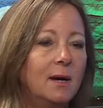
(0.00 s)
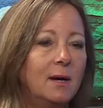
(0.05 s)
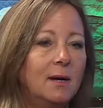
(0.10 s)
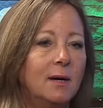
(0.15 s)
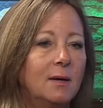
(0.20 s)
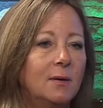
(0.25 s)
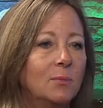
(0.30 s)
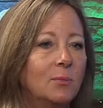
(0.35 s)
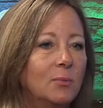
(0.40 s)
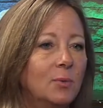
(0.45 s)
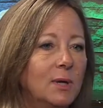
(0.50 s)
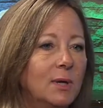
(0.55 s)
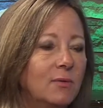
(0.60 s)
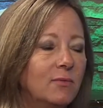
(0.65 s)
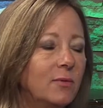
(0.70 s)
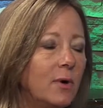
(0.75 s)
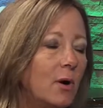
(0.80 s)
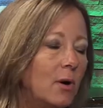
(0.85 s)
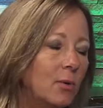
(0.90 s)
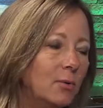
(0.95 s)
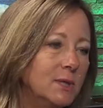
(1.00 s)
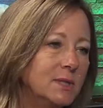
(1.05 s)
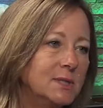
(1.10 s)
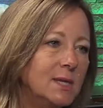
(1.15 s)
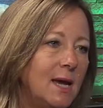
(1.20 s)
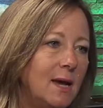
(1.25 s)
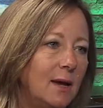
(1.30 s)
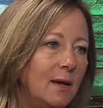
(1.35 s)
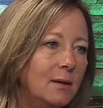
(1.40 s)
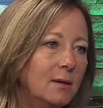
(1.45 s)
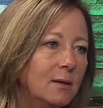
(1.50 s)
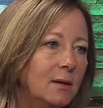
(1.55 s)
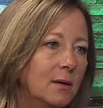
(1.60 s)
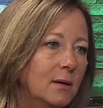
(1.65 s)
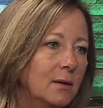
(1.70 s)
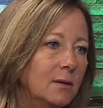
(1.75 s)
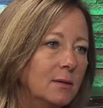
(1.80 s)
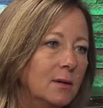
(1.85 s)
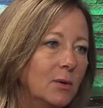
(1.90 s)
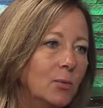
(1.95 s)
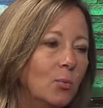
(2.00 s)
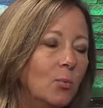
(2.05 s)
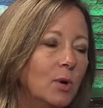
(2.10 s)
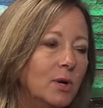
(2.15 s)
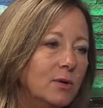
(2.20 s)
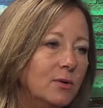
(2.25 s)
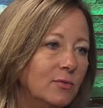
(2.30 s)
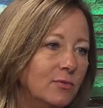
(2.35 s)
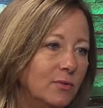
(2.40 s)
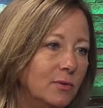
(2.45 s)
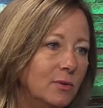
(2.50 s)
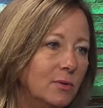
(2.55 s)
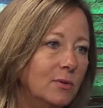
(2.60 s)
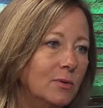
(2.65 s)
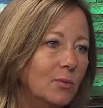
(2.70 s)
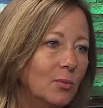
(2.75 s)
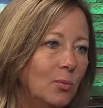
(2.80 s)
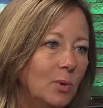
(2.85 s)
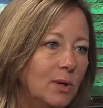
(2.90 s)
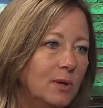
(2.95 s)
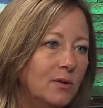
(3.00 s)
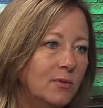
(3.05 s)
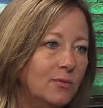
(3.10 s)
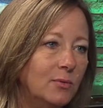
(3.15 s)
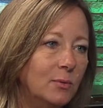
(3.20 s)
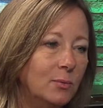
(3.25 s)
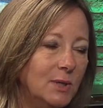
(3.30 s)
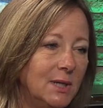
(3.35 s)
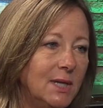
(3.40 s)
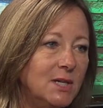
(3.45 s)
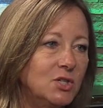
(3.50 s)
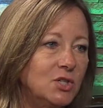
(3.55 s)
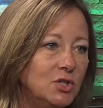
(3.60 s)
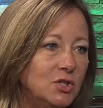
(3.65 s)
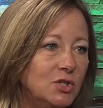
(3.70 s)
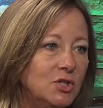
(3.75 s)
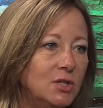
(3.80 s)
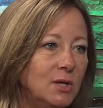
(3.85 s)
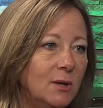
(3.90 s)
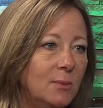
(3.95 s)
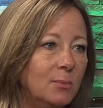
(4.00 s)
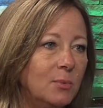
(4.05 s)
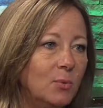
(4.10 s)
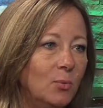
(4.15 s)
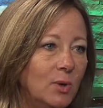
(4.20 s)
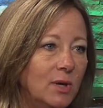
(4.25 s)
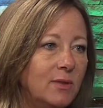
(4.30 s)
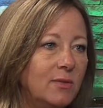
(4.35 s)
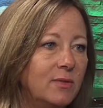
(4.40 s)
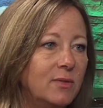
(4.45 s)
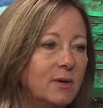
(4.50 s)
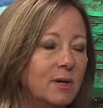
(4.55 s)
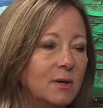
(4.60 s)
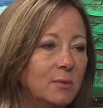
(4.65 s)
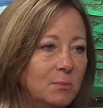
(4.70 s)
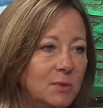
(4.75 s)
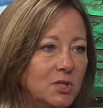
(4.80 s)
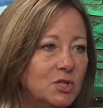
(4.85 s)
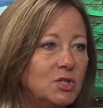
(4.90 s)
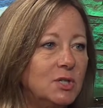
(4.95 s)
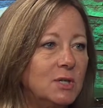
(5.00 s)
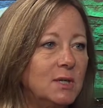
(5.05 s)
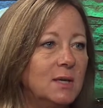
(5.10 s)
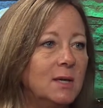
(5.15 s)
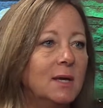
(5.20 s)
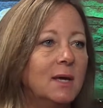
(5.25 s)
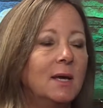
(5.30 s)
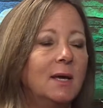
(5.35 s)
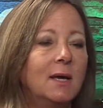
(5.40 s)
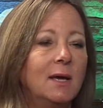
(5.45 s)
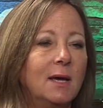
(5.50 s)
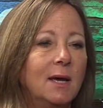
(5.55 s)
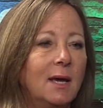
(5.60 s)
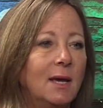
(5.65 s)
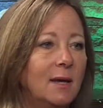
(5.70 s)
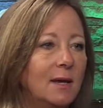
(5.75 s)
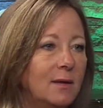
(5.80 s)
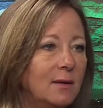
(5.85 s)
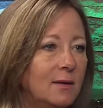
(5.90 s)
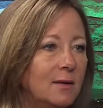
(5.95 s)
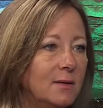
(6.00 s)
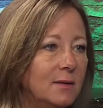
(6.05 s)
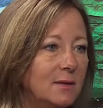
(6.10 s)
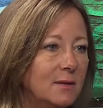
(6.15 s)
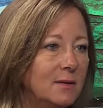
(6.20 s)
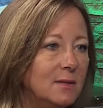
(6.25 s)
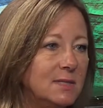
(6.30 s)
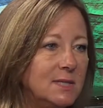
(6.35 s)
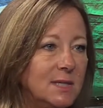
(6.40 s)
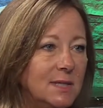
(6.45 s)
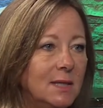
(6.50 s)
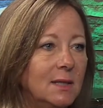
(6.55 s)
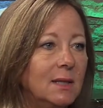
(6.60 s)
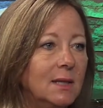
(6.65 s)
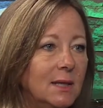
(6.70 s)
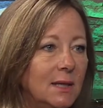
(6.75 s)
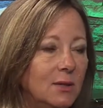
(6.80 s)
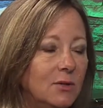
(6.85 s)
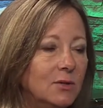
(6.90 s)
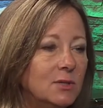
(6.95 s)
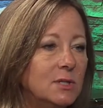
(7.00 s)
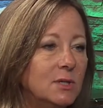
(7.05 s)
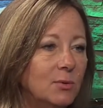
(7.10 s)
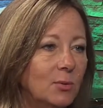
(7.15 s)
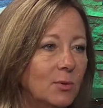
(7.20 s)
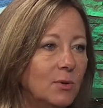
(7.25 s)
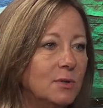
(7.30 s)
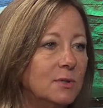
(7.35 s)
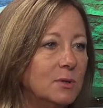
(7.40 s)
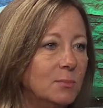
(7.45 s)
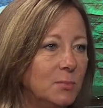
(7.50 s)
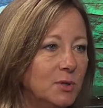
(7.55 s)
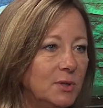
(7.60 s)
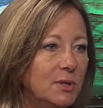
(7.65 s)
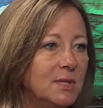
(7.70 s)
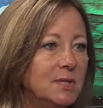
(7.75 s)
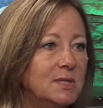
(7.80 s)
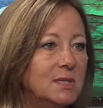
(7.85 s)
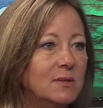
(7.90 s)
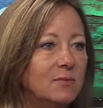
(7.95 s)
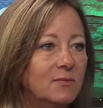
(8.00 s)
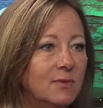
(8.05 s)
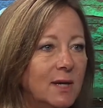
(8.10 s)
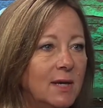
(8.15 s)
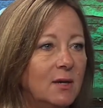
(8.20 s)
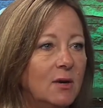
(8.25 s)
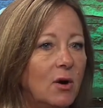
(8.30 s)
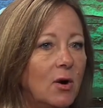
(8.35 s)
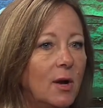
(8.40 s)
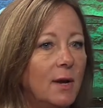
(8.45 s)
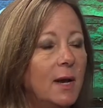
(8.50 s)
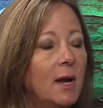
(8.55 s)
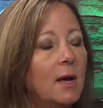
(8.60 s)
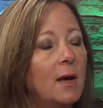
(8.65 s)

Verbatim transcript: Uh, we have always had uh, a wonderful, wonderful relationship with the commission and the, the city leaders in order to put this event on.